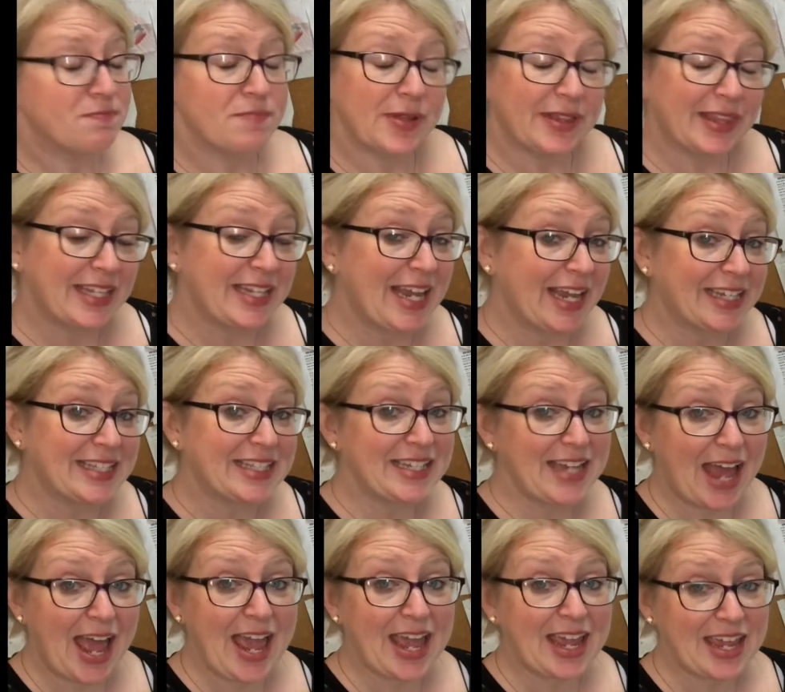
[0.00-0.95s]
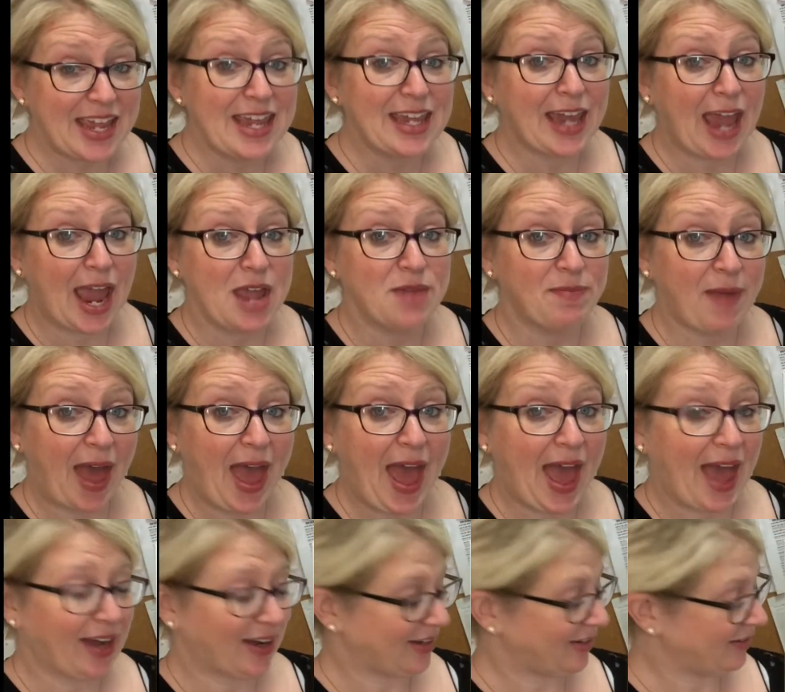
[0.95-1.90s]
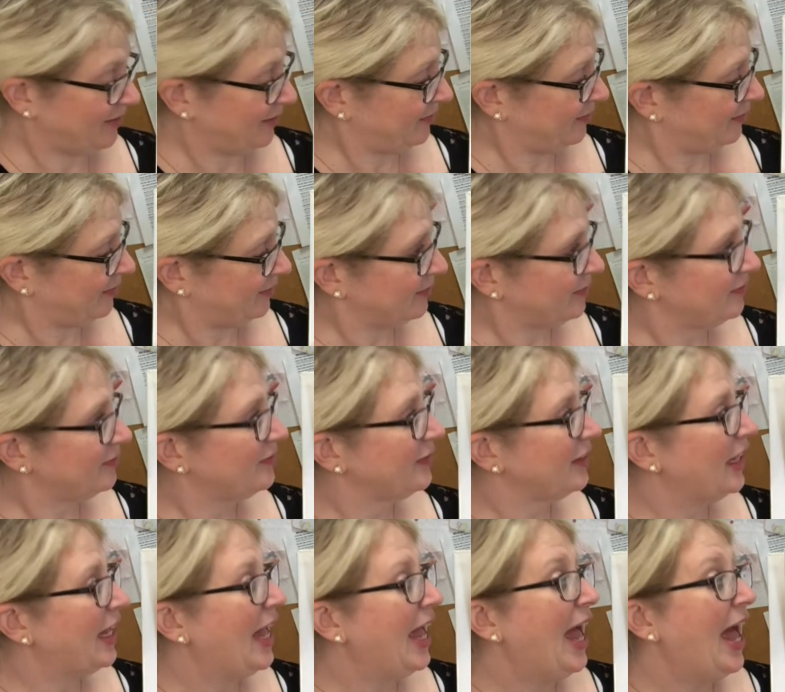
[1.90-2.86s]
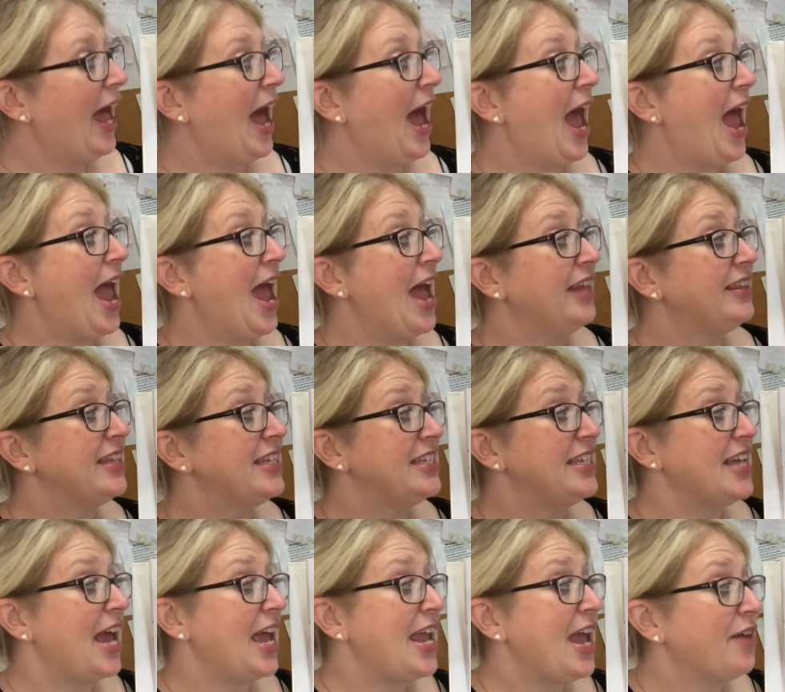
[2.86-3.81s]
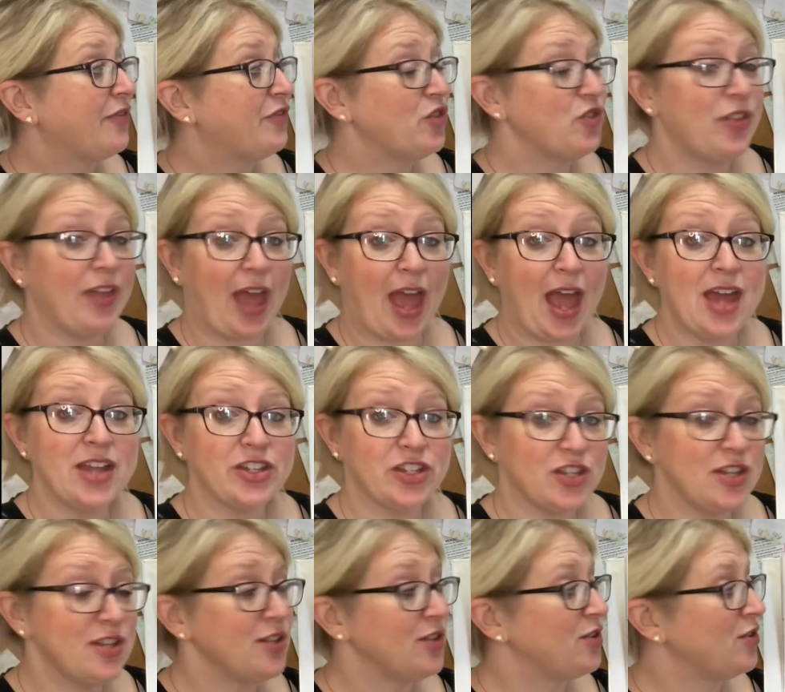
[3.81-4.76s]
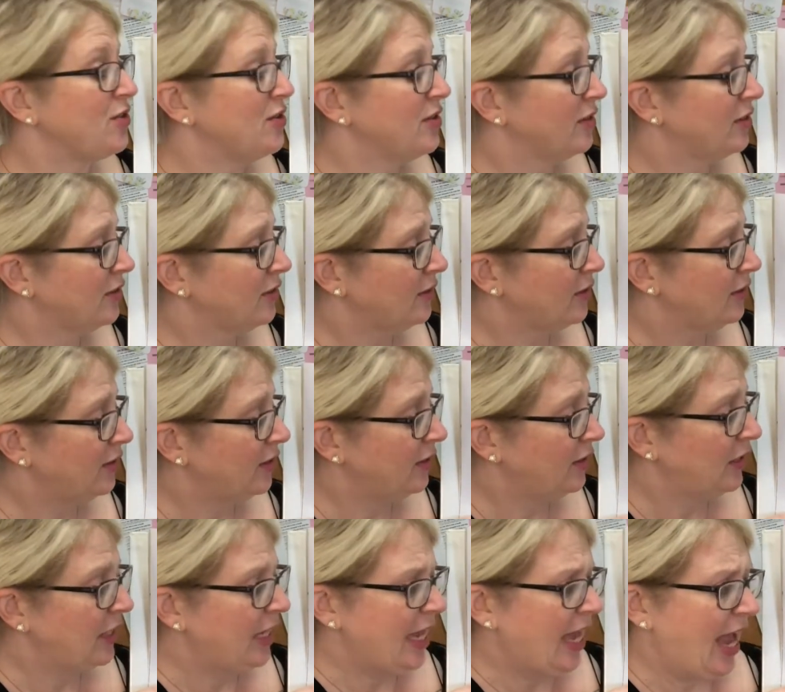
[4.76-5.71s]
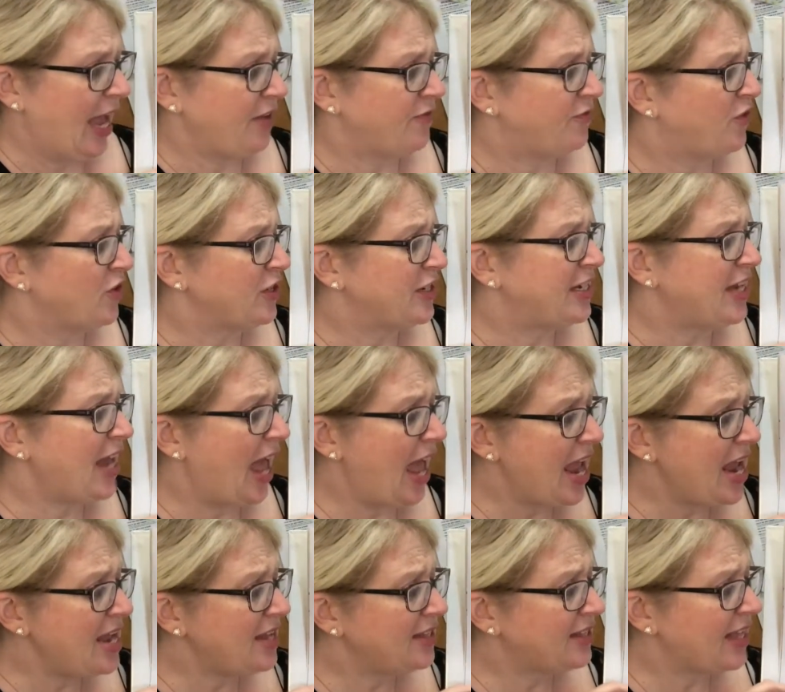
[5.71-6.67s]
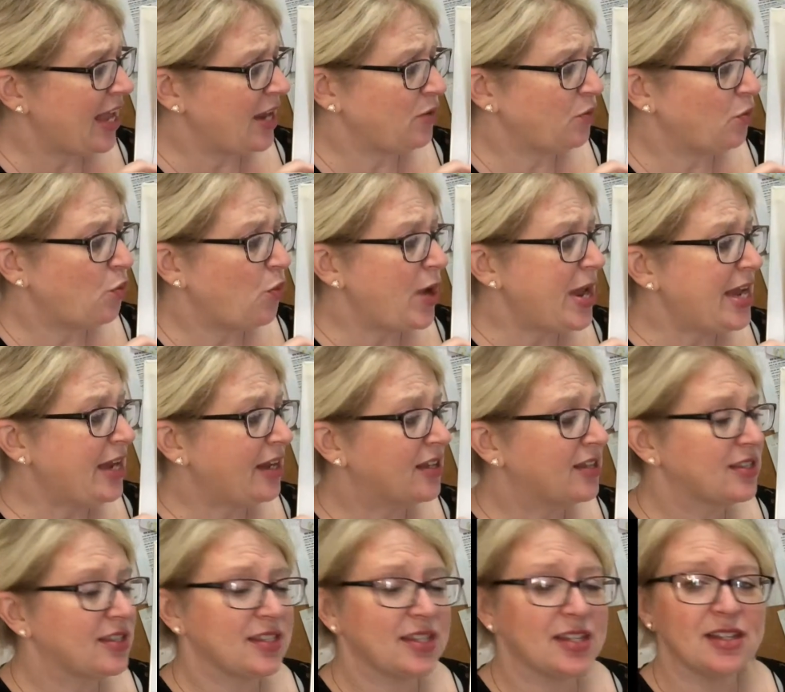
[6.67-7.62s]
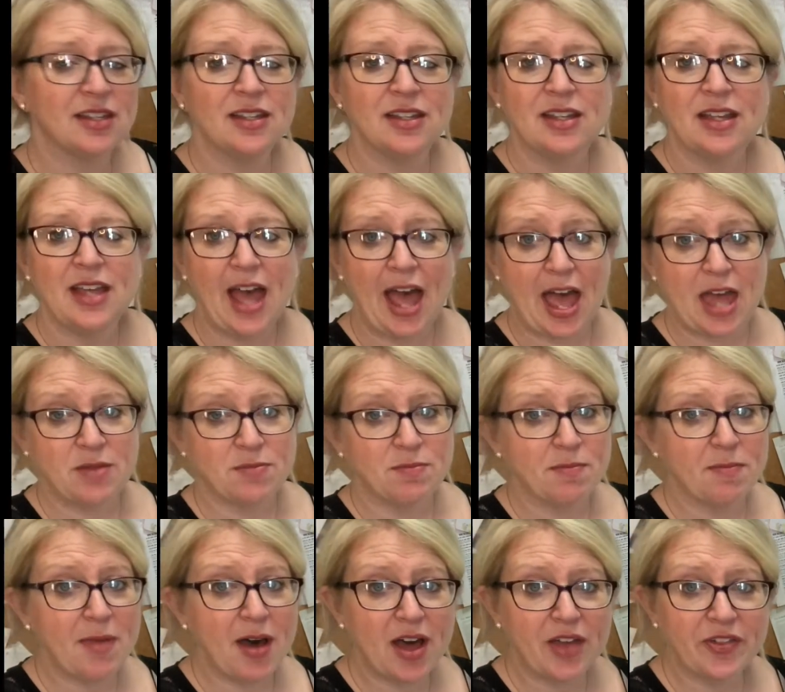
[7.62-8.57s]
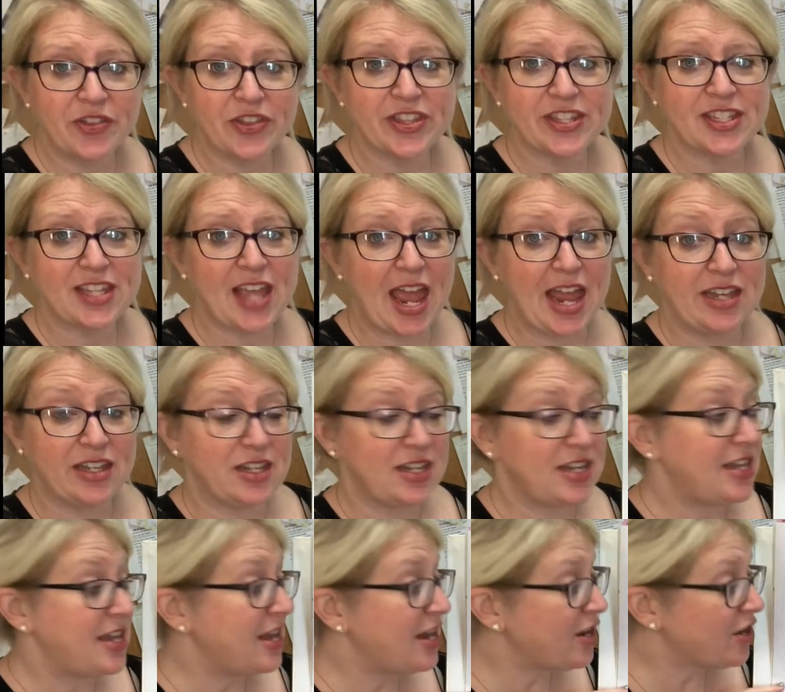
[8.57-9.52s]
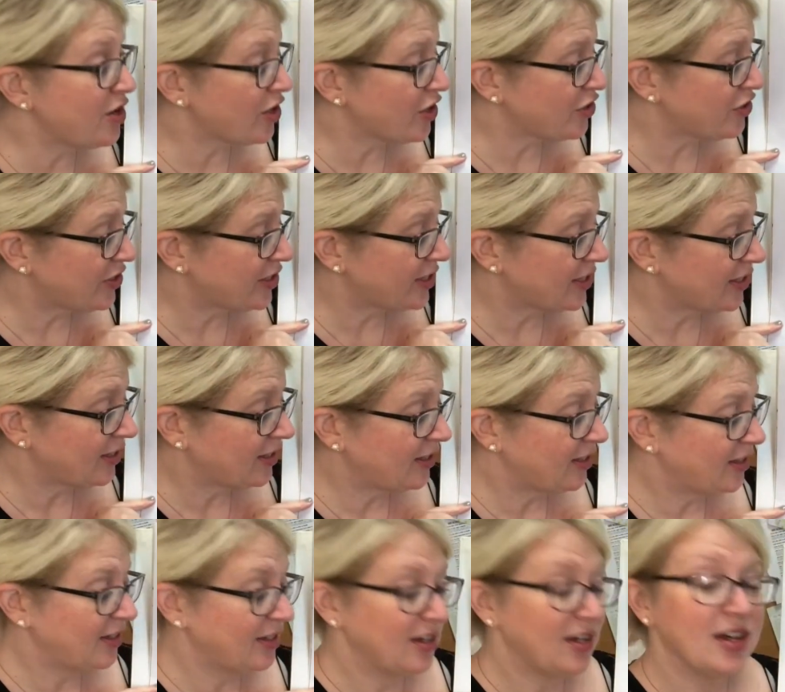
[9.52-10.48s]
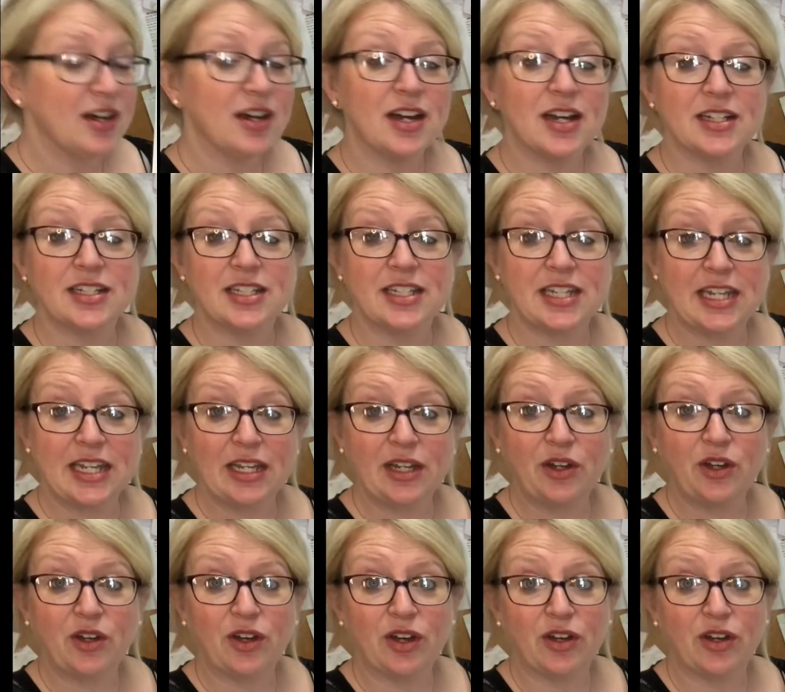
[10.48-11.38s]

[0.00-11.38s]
But the next day, he came back. And the day after that, too. And for days and weeks and months and years, until